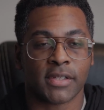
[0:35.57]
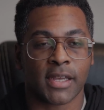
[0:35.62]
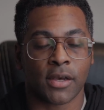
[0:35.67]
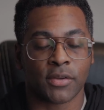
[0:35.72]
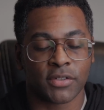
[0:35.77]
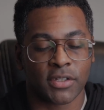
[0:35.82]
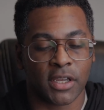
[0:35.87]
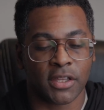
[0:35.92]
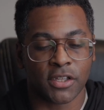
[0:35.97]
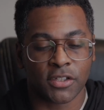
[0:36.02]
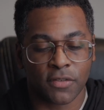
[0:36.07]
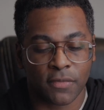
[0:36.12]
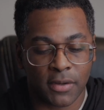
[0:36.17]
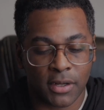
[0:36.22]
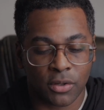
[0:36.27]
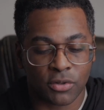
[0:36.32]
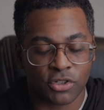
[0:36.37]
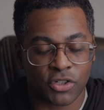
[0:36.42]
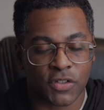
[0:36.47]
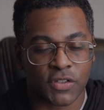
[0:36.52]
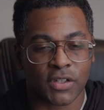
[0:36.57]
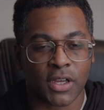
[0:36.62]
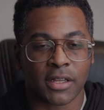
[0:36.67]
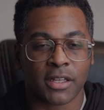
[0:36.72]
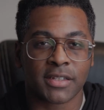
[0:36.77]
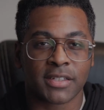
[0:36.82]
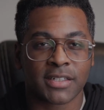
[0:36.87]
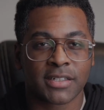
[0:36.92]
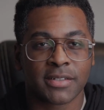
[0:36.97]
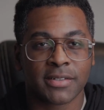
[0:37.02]
I'll say this video is
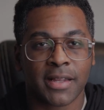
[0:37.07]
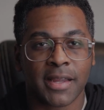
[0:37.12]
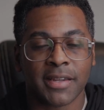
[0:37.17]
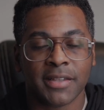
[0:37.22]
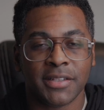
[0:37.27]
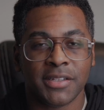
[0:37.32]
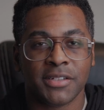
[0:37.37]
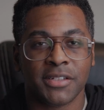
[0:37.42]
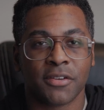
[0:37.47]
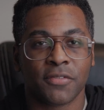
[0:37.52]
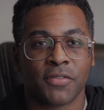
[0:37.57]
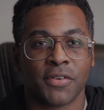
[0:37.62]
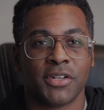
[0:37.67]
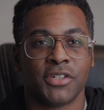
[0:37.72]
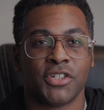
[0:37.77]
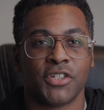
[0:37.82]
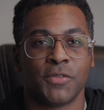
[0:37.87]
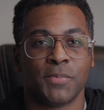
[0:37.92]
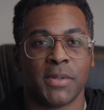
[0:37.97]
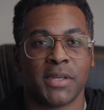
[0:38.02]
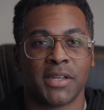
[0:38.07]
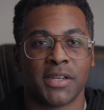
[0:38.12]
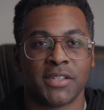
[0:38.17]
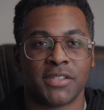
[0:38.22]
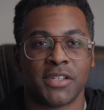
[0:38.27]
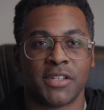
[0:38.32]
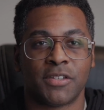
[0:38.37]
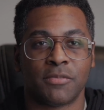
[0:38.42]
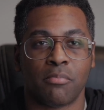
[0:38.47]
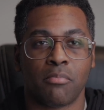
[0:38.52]
just slightly different just
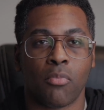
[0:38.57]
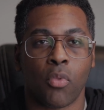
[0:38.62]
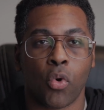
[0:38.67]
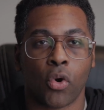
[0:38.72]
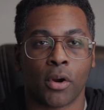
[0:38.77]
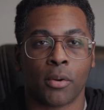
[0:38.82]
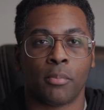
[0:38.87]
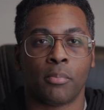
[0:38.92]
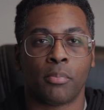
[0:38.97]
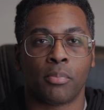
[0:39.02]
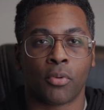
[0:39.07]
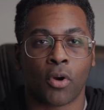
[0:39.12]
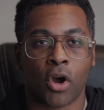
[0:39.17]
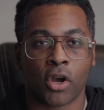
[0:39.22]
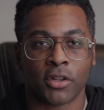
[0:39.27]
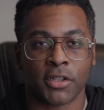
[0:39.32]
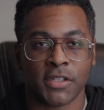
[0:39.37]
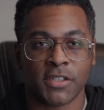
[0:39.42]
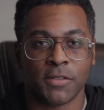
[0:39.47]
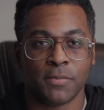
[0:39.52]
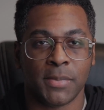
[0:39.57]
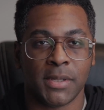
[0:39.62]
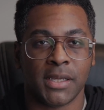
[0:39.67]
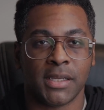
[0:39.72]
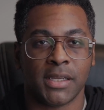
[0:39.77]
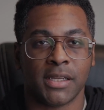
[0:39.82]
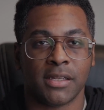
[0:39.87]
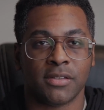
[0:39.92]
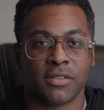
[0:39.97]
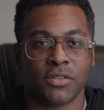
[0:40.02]
because it's more broadly
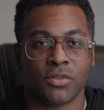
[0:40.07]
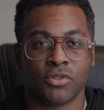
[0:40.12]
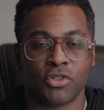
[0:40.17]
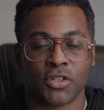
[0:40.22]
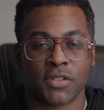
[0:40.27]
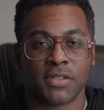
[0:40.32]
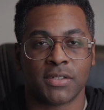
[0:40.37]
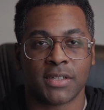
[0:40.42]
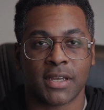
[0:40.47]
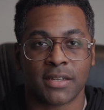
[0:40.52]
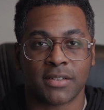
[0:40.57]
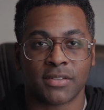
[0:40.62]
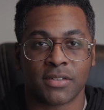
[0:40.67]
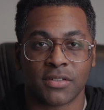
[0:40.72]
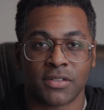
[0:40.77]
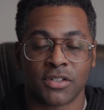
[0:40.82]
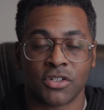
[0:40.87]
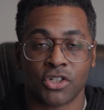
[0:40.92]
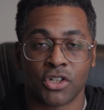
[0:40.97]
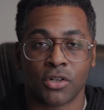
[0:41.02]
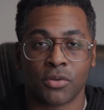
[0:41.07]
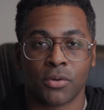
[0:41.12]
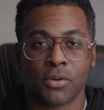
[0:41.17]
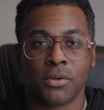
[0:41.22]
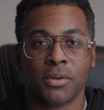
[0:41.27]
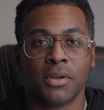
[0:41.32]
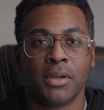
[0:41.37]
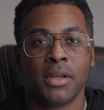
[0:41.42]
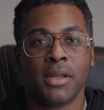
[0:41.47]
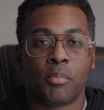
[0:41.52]
speaking to just Teslas in
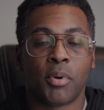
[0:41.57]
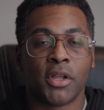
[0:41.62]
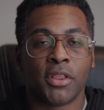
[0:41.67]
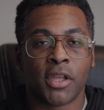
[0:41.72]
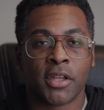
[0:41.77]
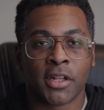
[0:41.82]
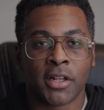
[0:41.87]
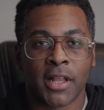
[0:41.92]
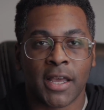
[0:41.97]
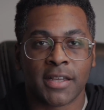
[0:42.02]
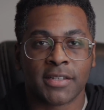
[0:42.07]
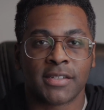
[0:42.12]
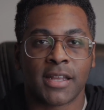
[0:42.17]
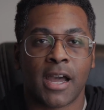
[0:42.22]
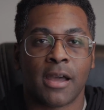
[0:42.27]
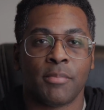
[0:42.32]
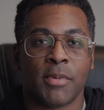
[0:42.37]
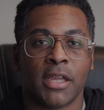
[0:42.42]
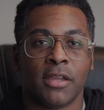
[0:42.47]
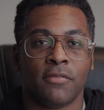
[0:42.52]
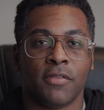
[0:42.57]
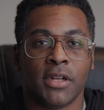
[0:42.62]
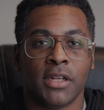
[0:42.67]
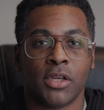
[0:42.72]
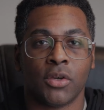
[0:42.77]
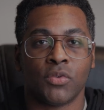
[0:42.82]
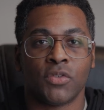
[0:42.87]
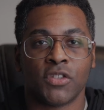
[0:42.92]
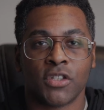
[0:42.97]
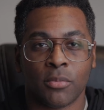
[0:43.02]
general, but nonetheless, I make
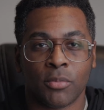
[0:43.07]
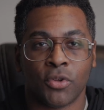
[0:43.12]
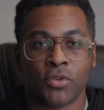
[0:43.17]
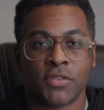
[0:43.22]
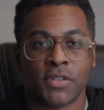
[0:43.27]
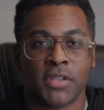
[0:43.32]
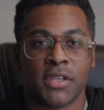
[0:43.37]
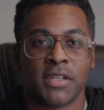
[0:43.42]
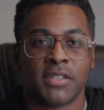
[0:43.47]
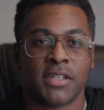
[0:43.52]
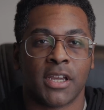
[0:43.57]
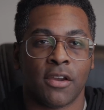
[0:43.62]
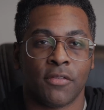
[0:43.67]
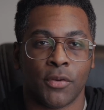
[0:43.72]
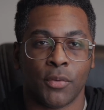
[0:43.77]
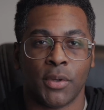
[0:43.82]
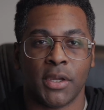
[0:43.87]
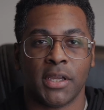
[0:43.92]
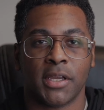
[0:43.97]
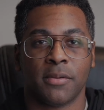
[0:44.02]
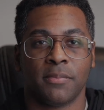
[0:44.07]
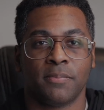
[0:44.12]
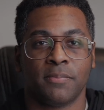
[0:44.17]
videos similar to this every week.